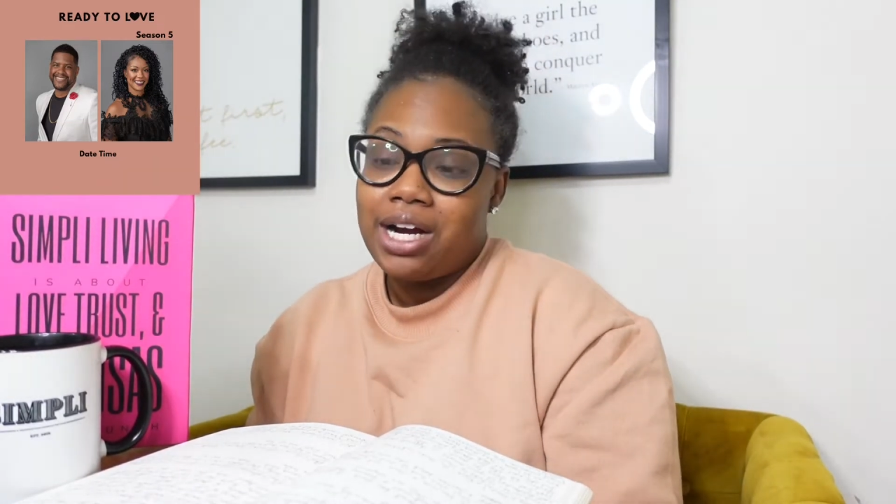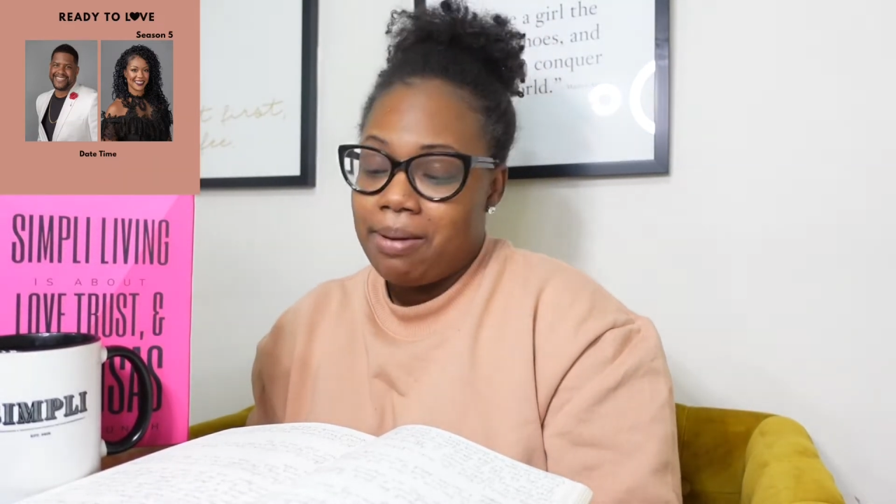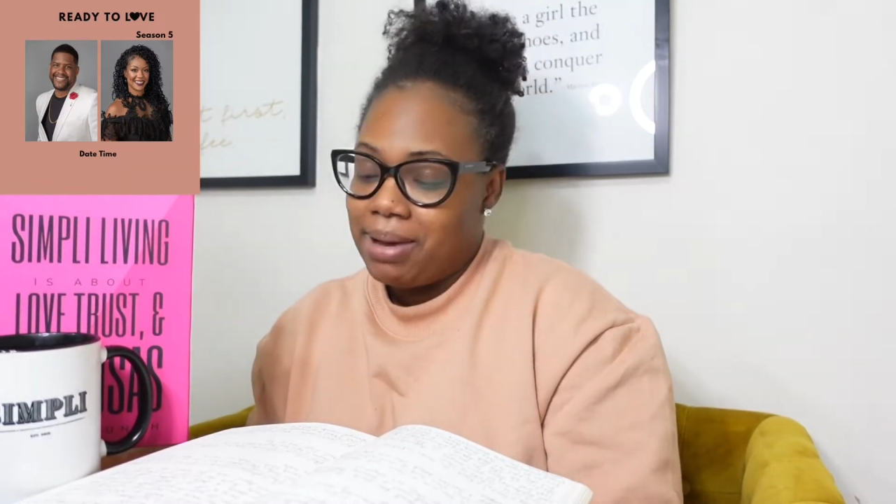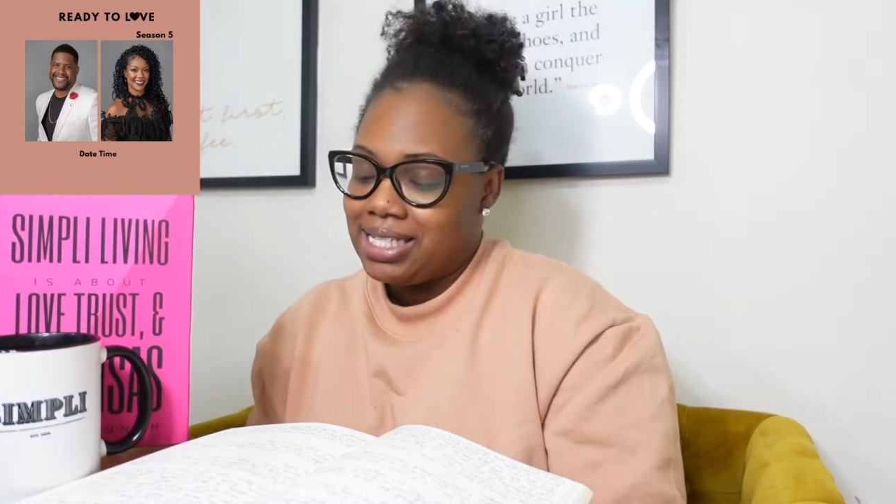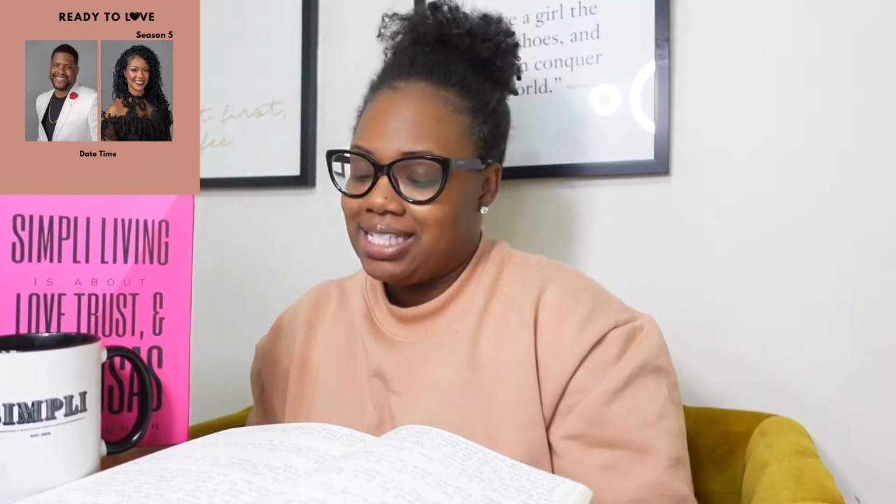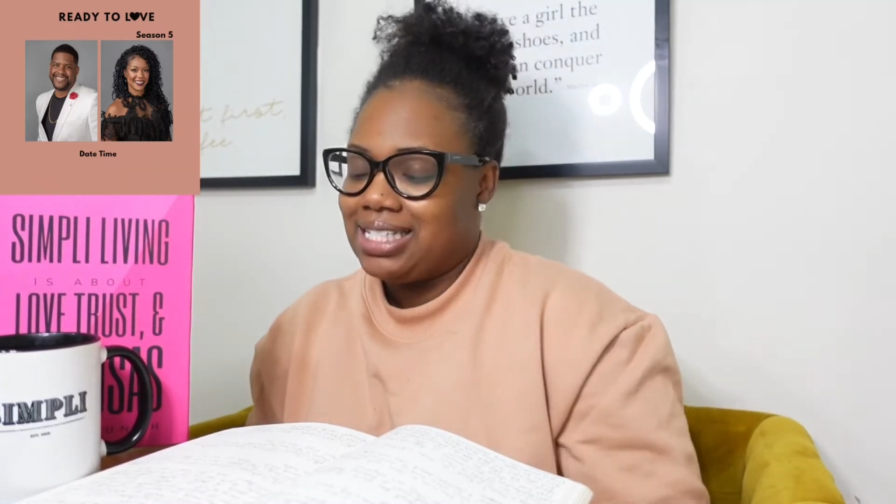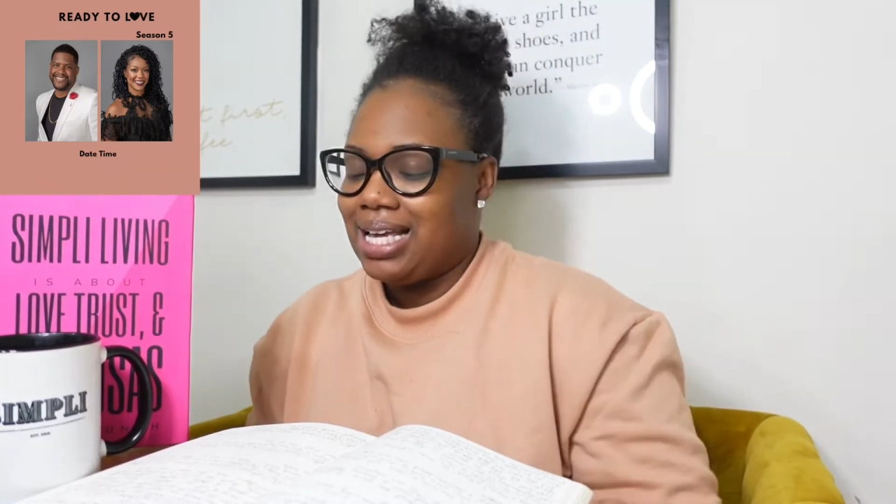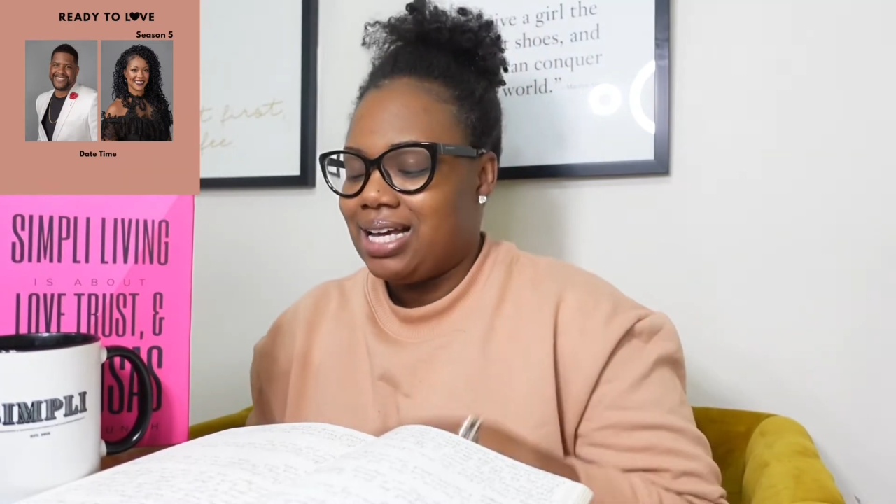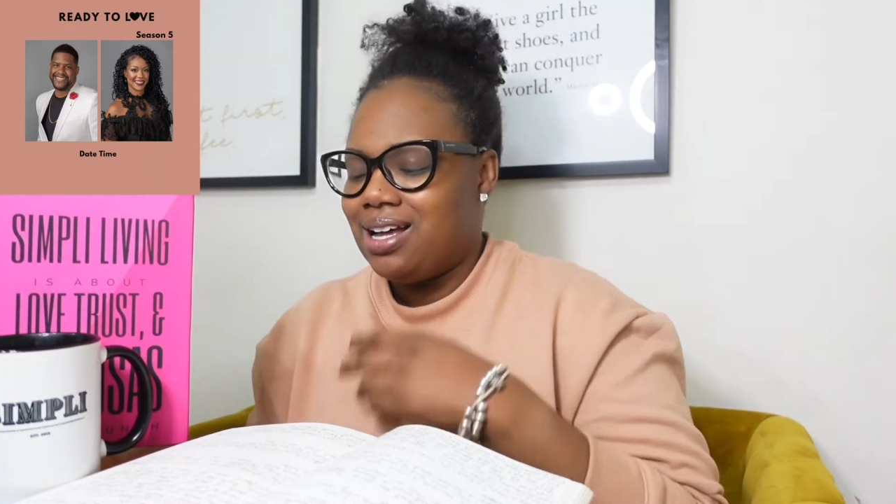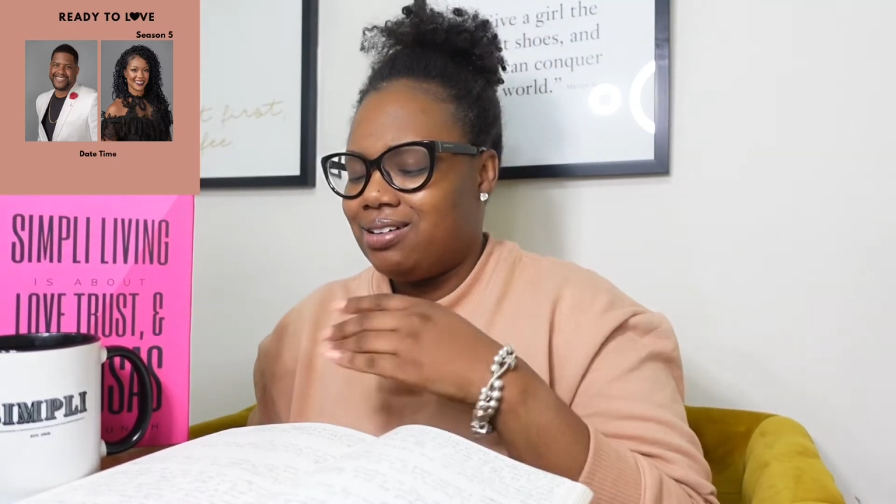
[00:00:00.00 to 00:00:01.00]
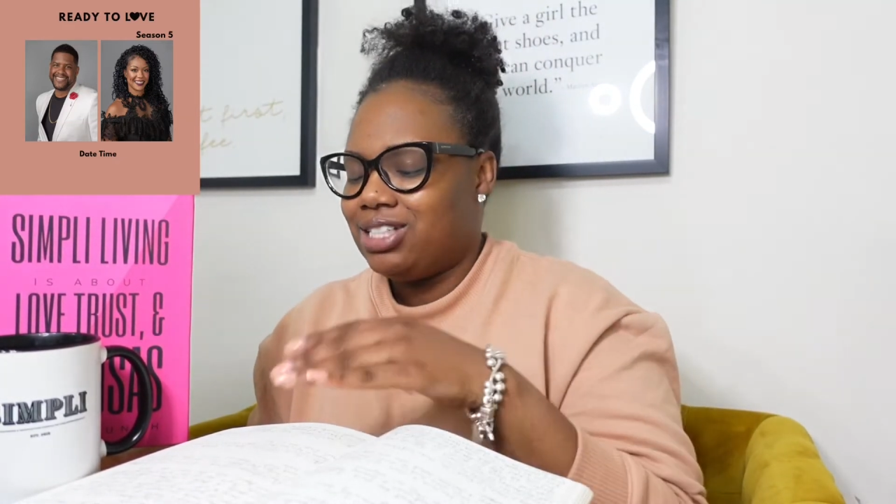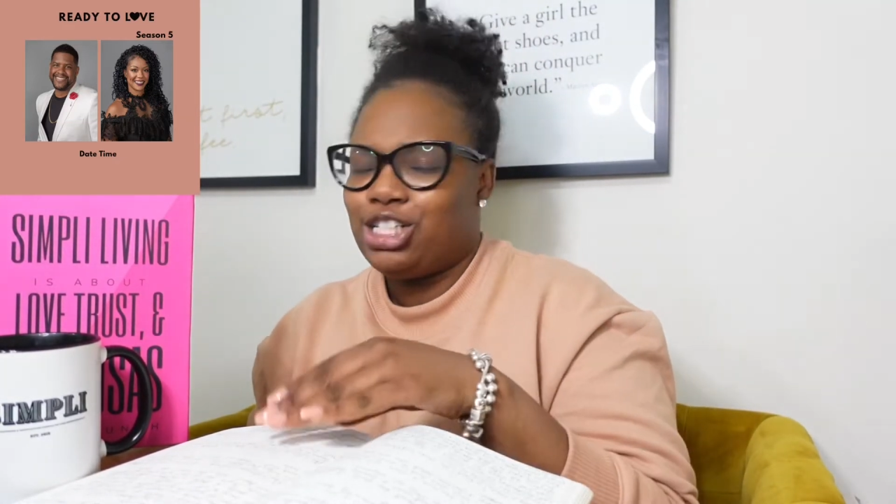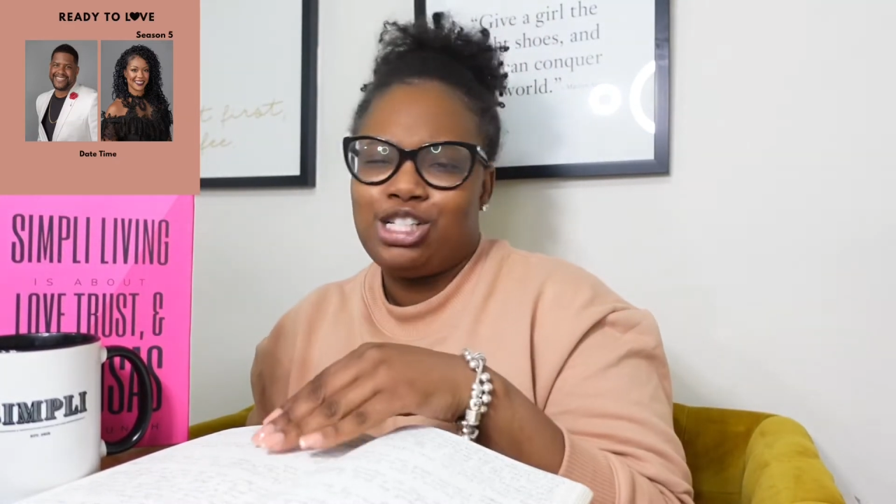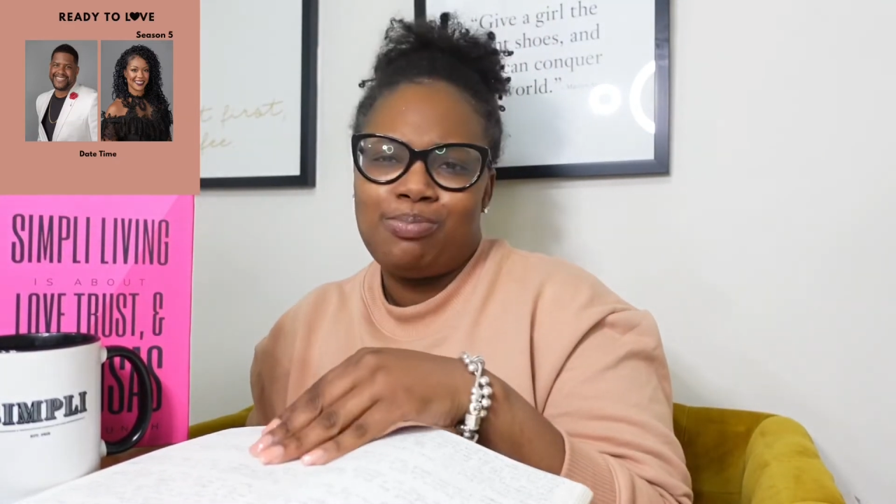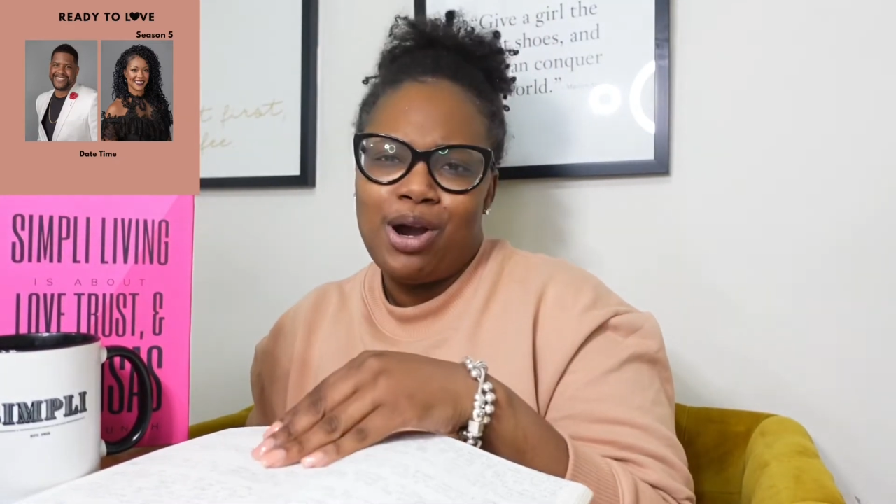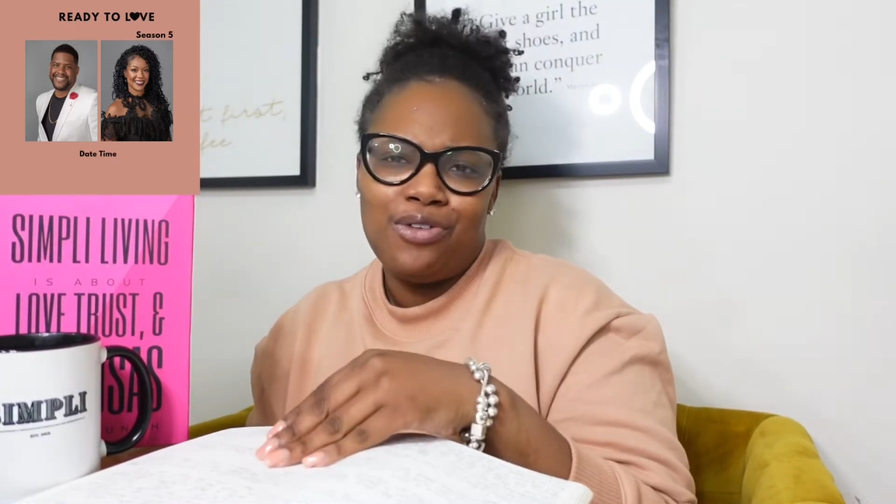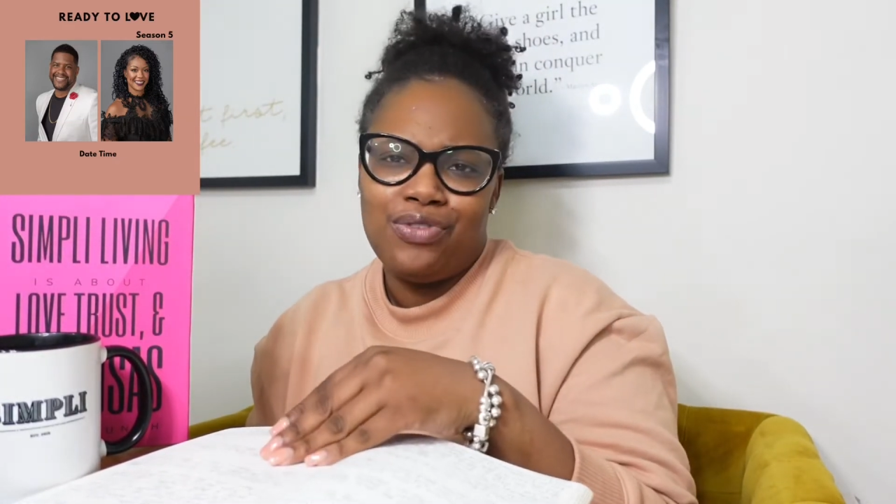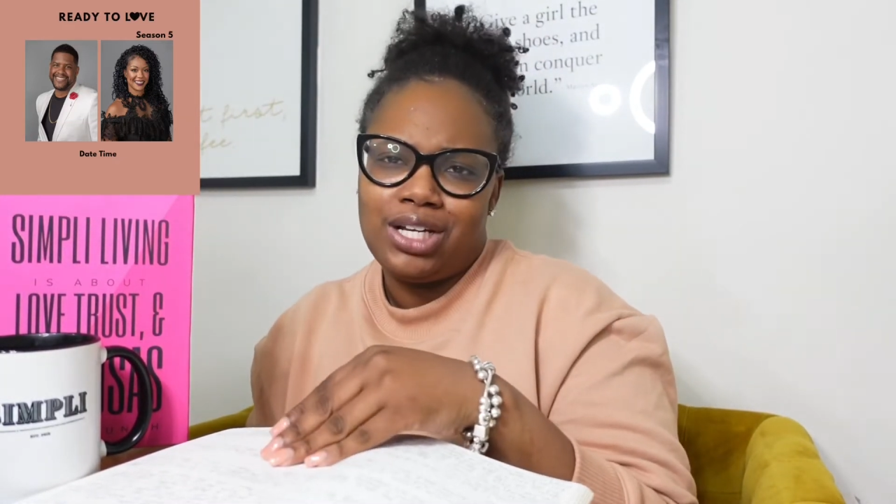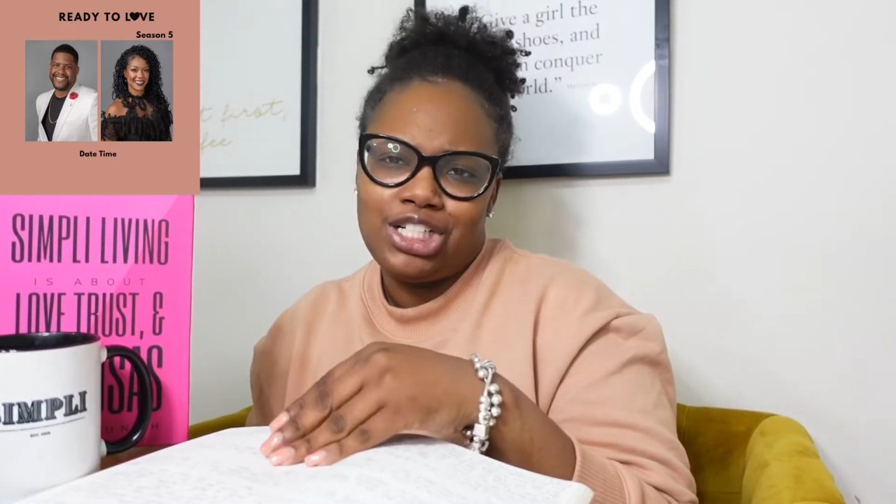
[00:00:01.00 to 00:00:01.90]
And basically he's like, oh, she's perfect.